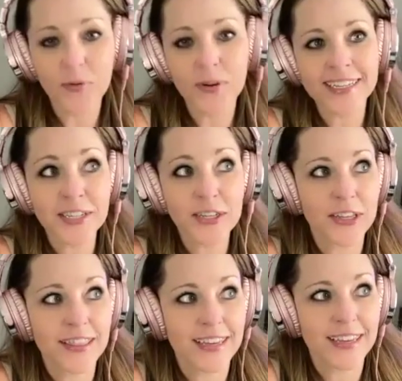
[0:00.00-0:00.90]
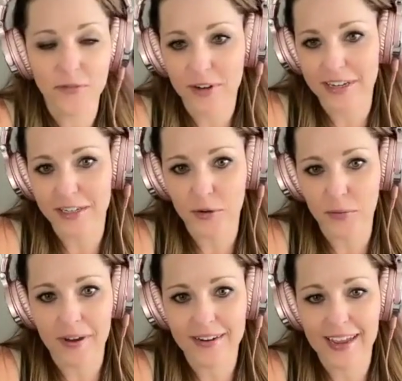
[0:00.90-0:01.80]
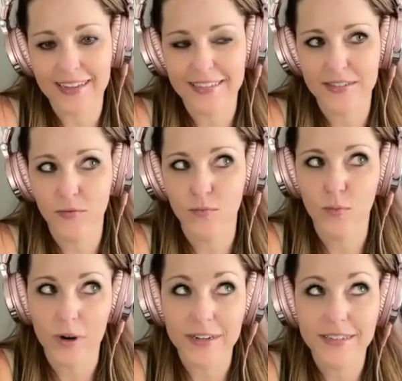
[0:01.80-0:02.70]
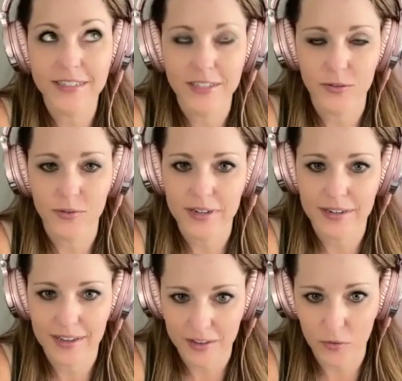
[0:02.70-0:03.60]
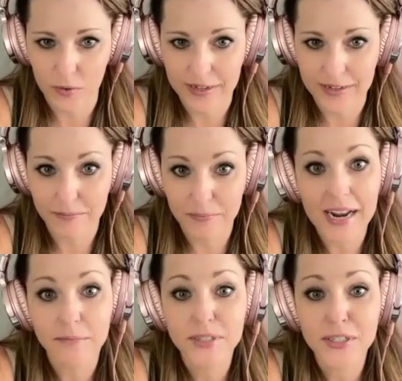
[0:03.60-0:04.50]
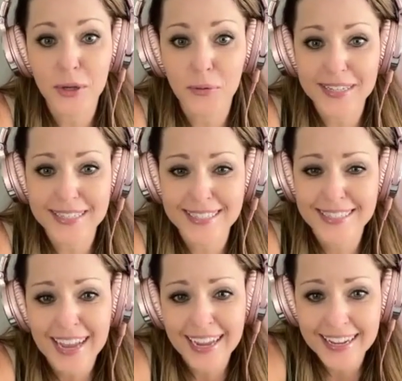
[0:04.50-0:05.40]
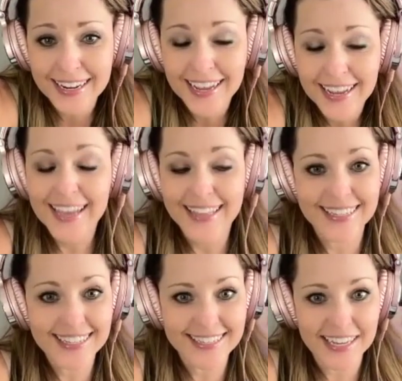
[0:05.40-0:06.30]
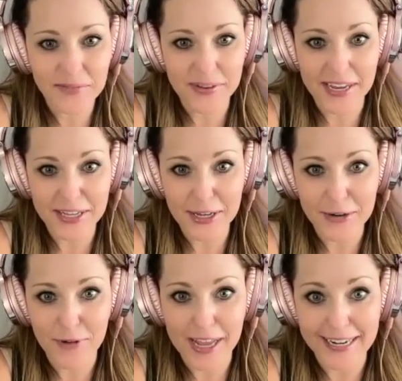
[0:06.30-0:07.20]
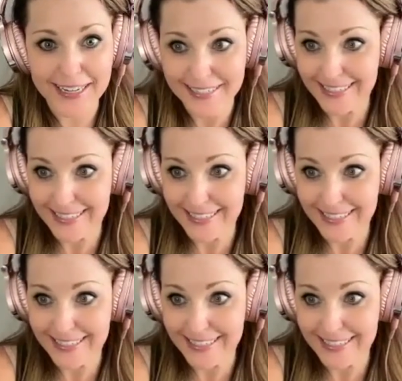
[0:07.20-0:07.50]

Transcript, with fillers: Well, that's a good thing if we're going to do a podcast to want to do another one. But exactly. I'm so excited. This is going to so be exciting. a good one.